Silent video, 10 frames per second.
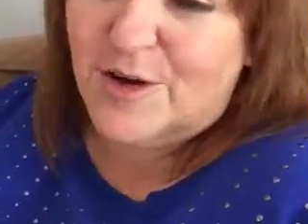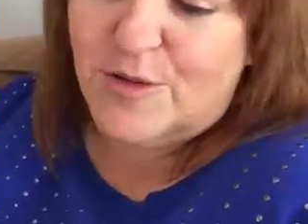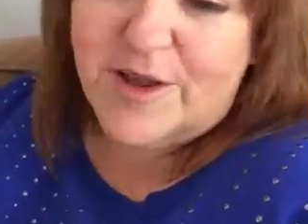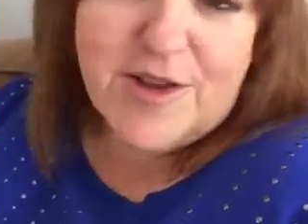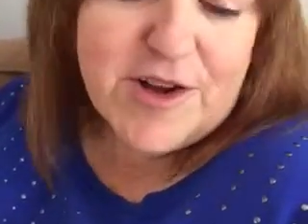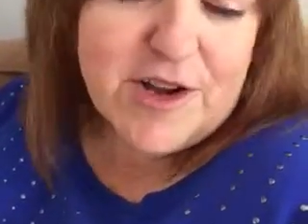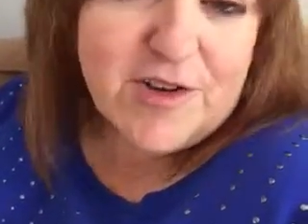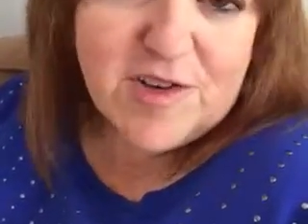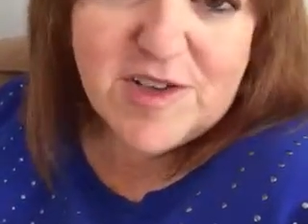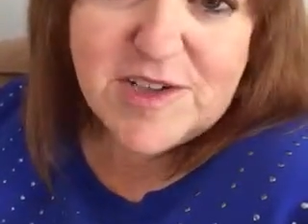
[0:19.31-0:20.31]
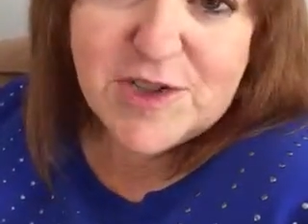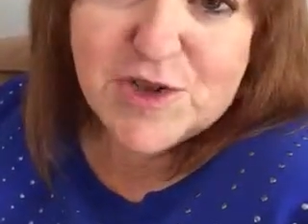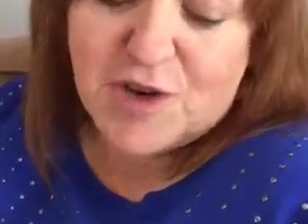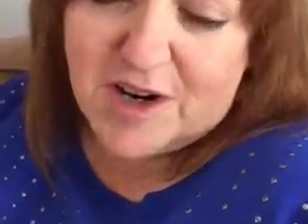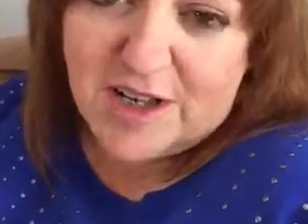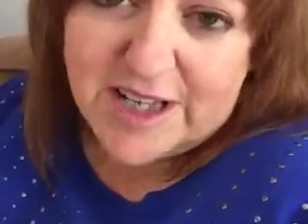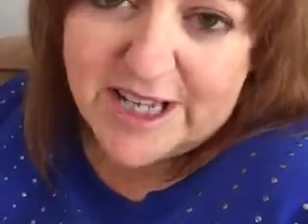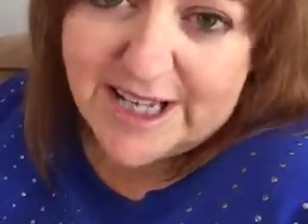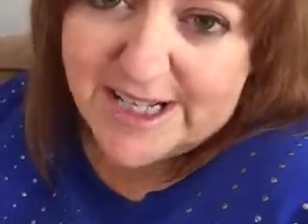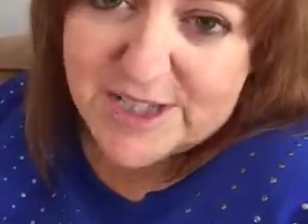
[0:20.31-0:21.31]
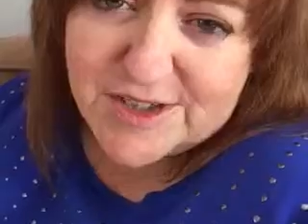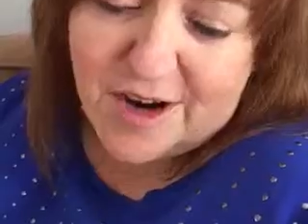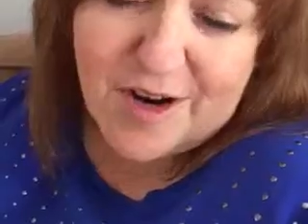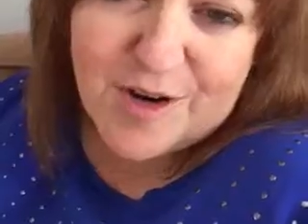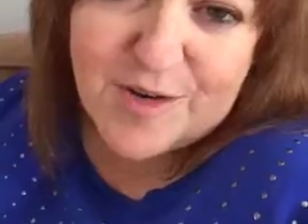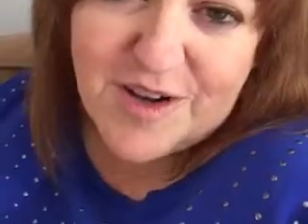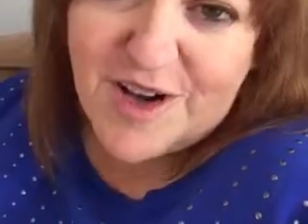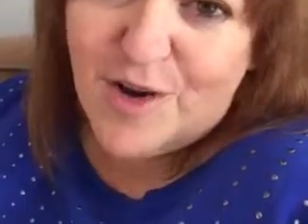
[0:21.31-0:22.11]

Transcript: whether you're struggling and in sorrow,